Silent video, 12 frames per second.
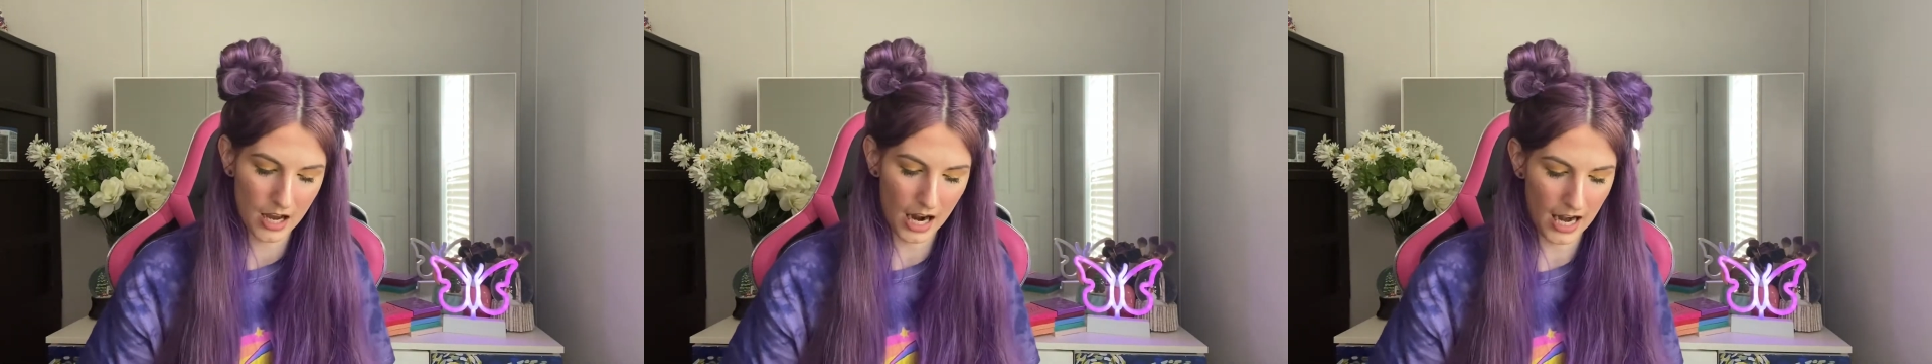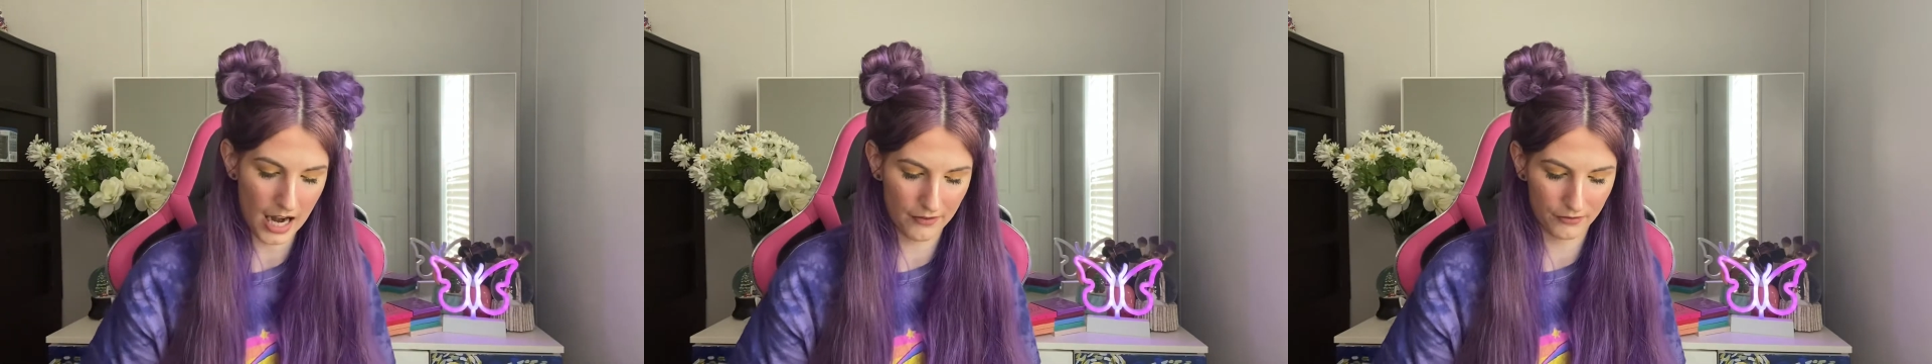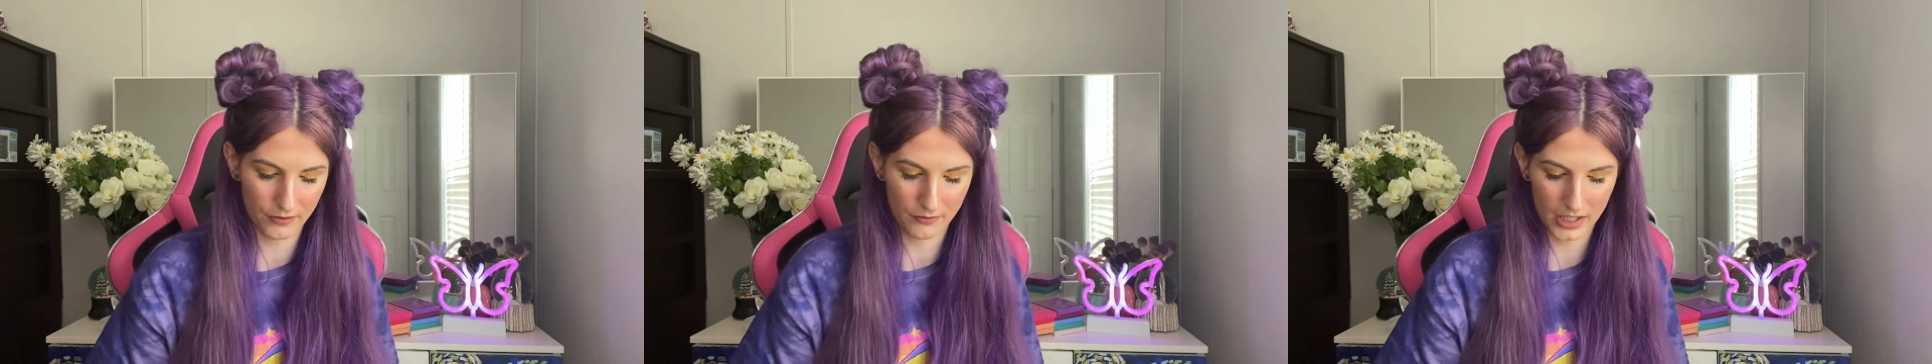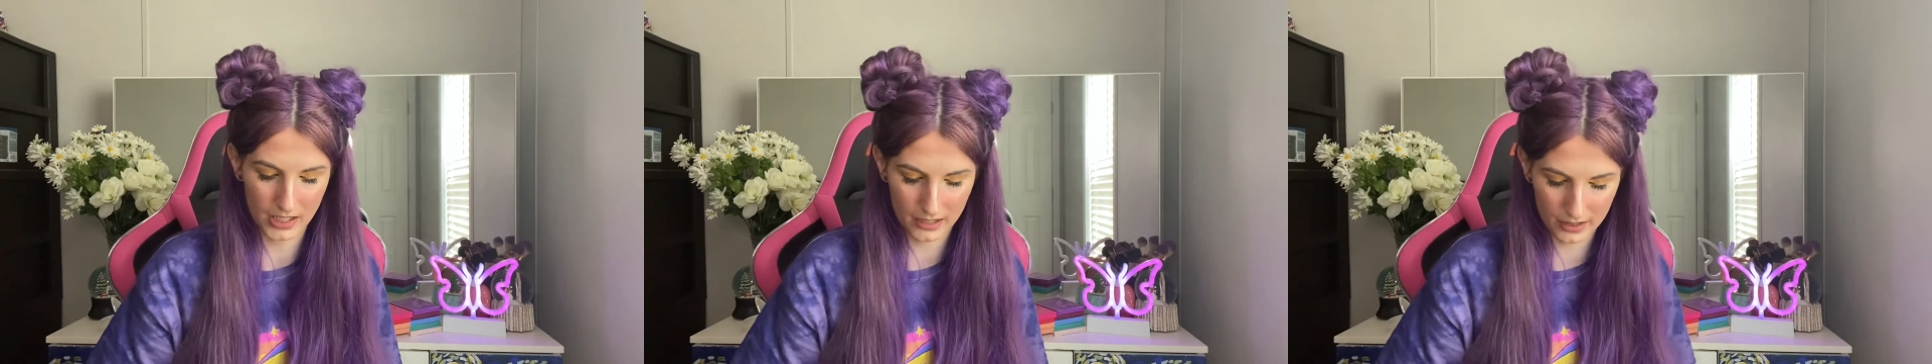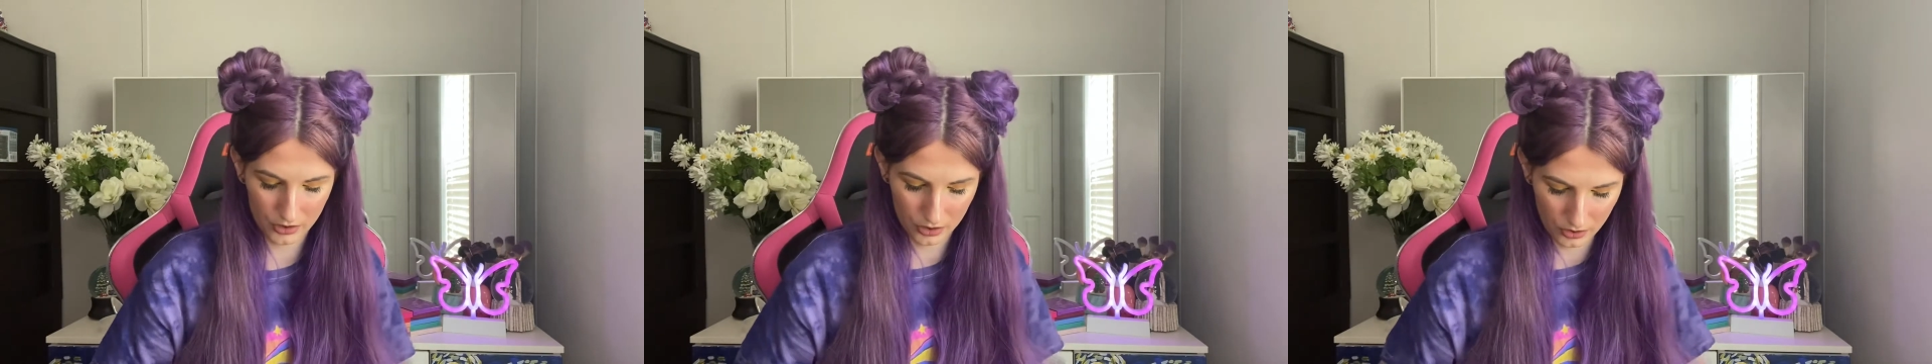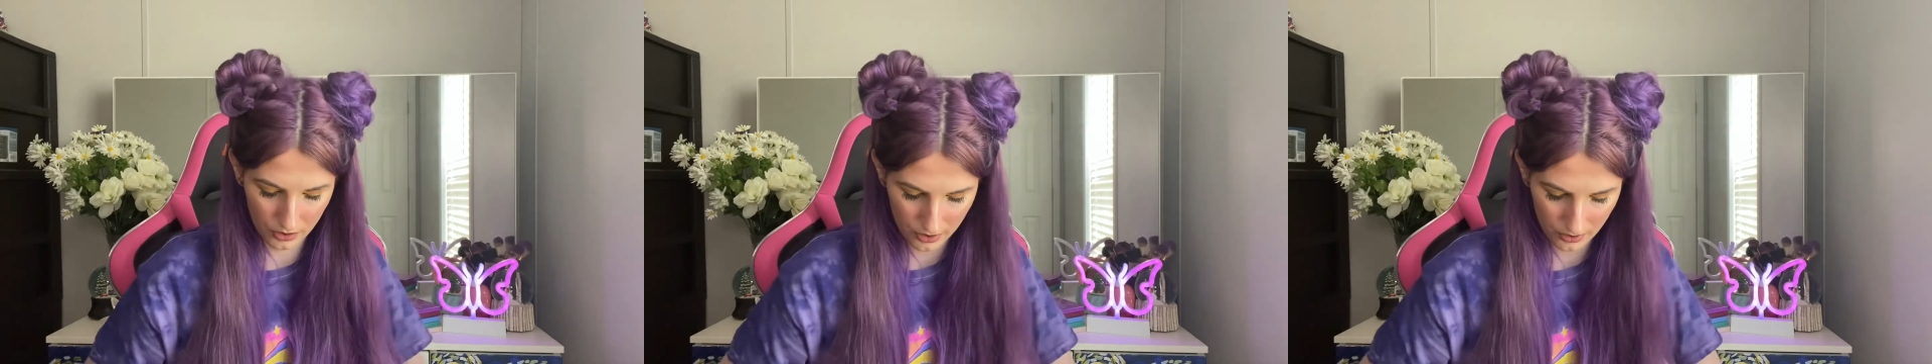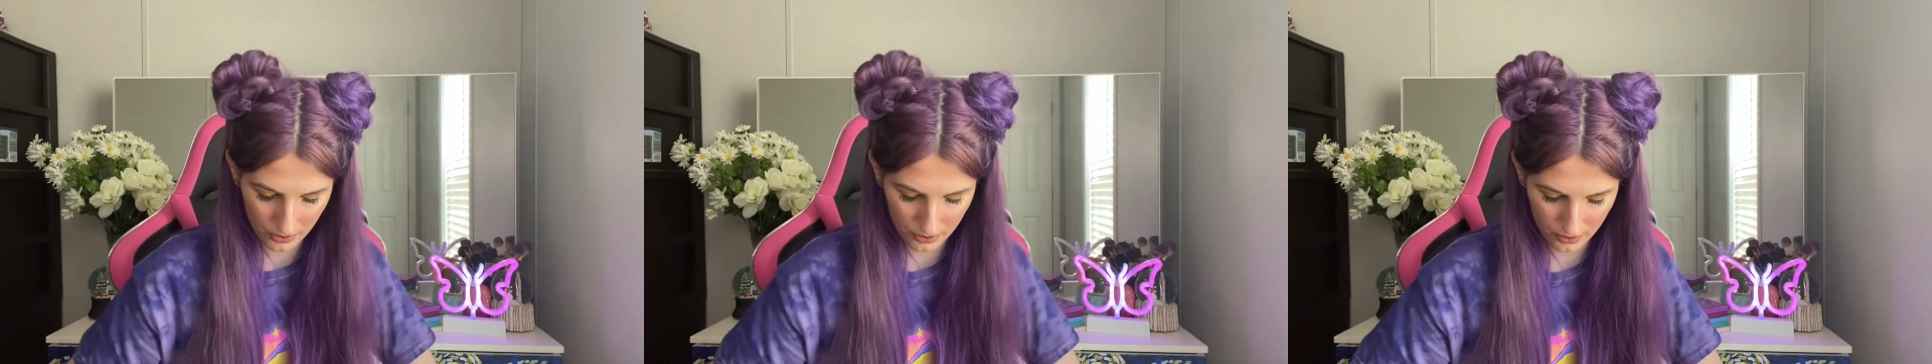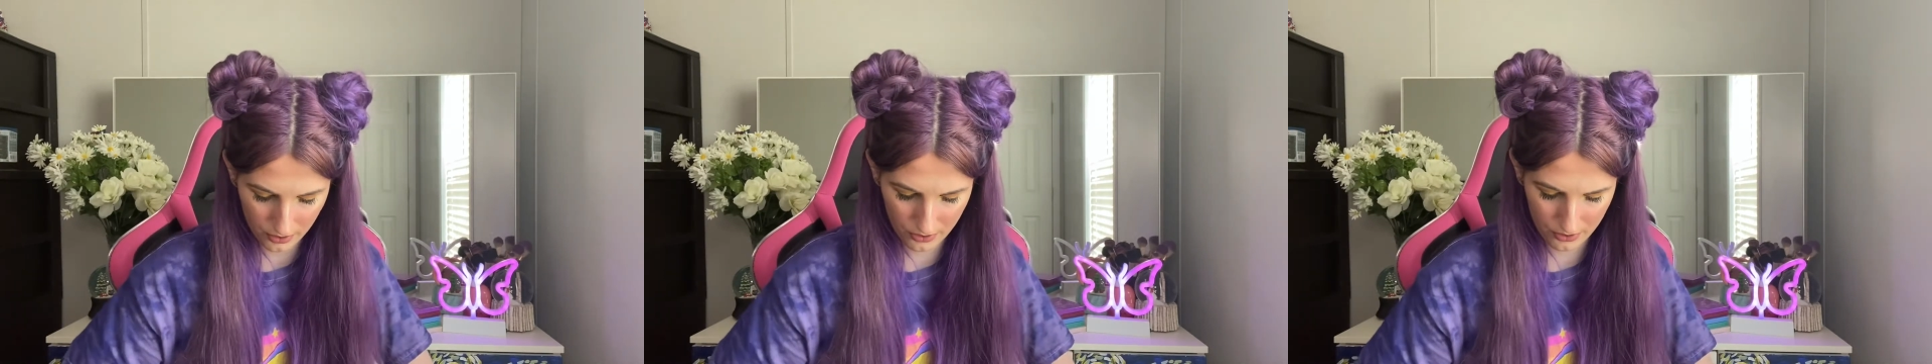I have the Venus
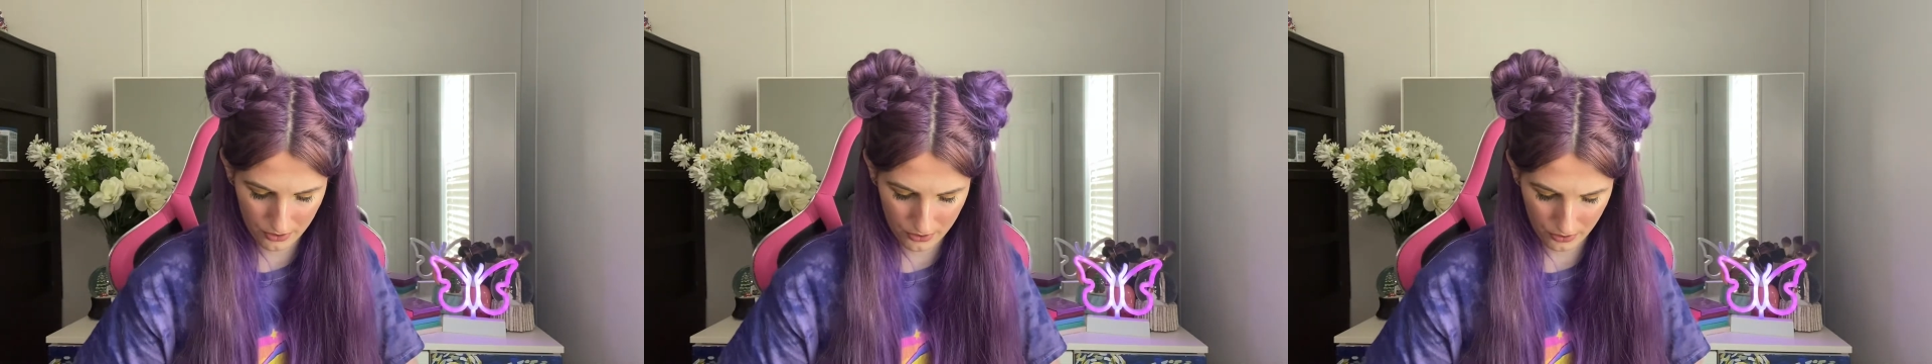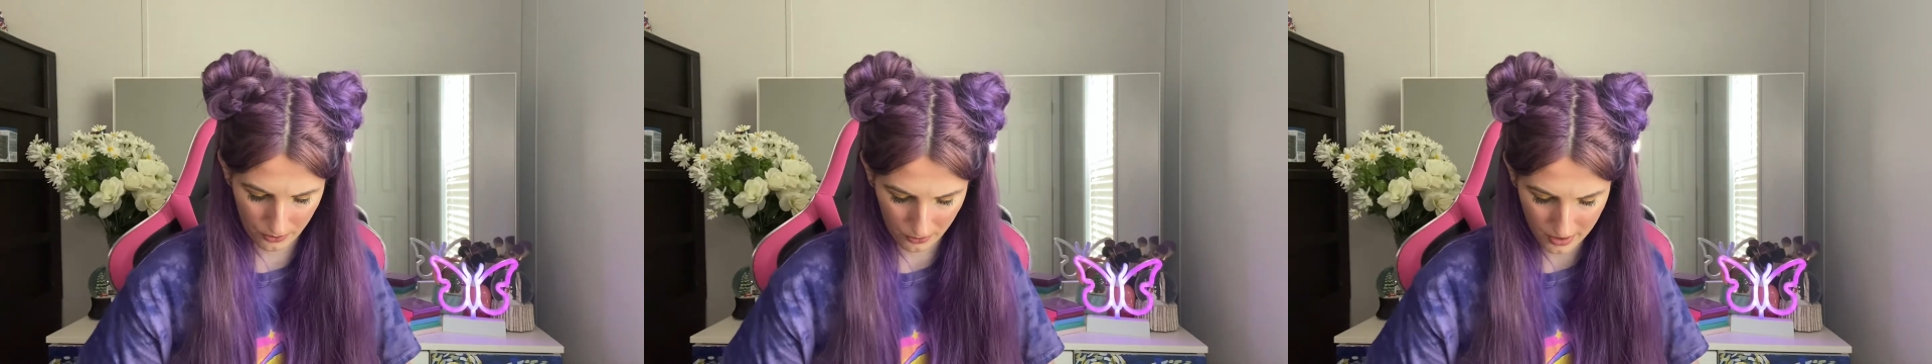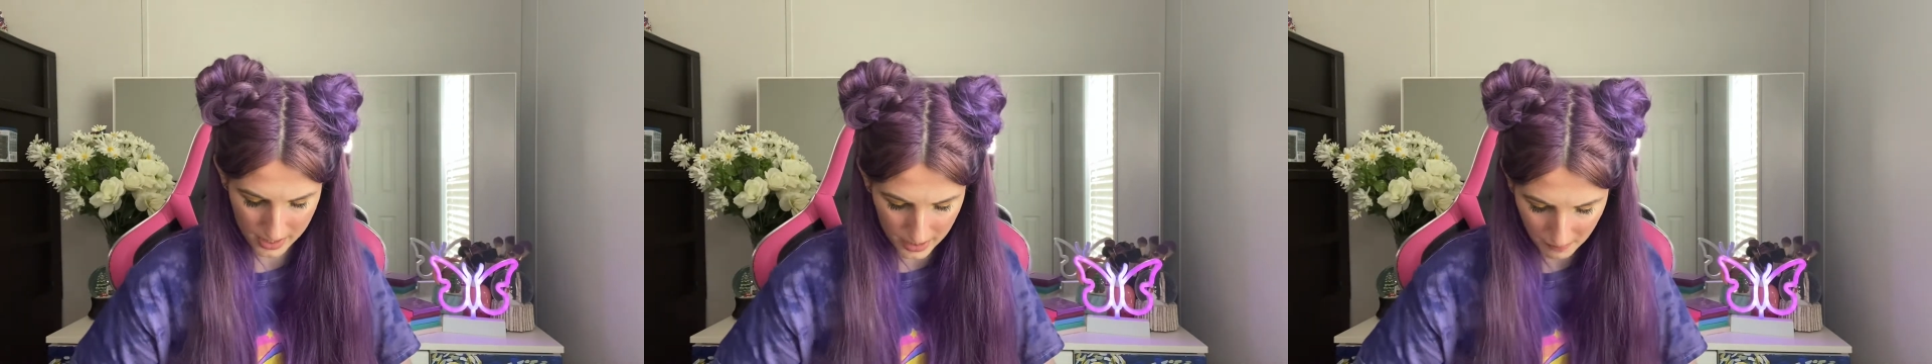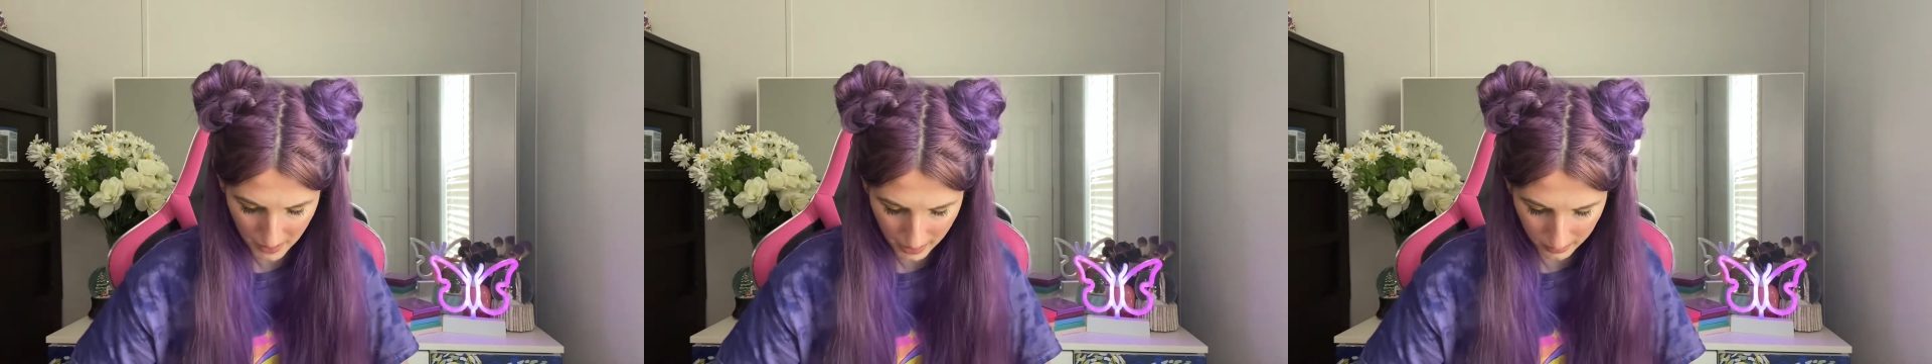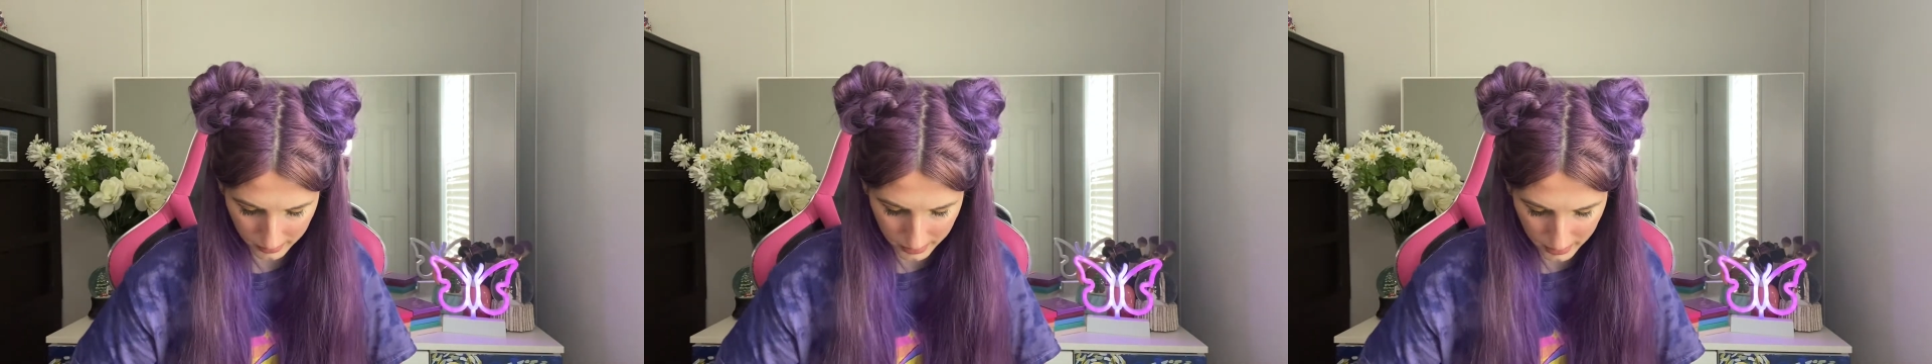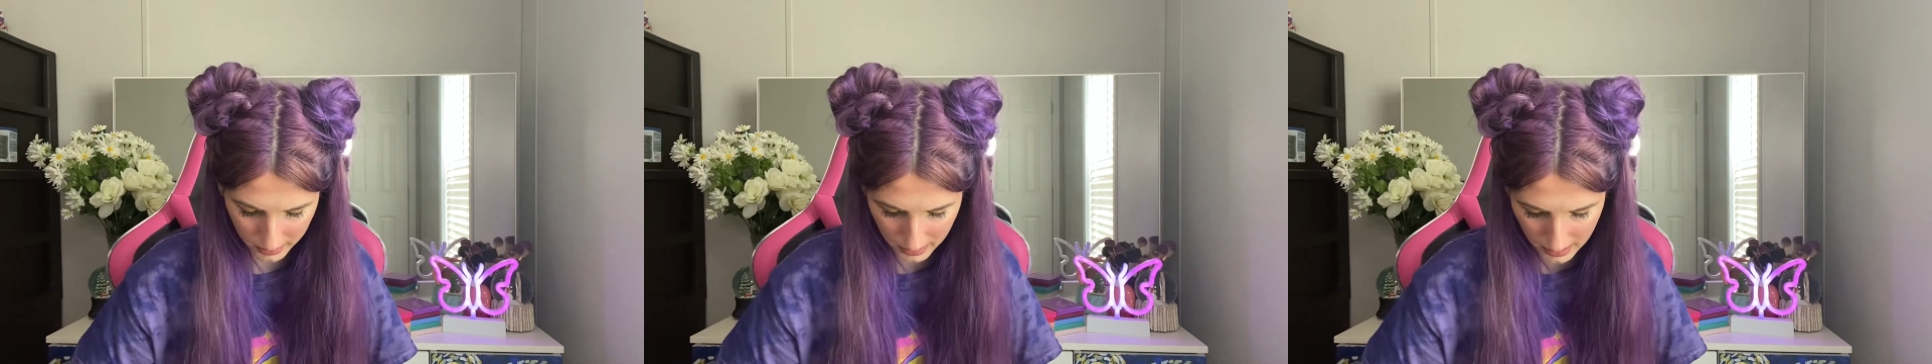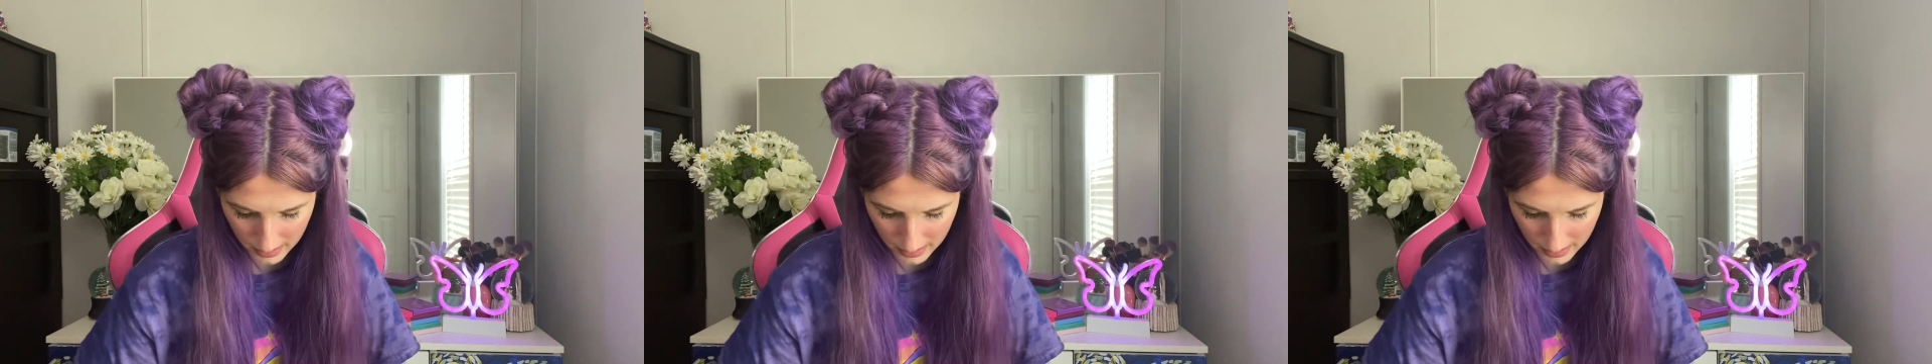3 palette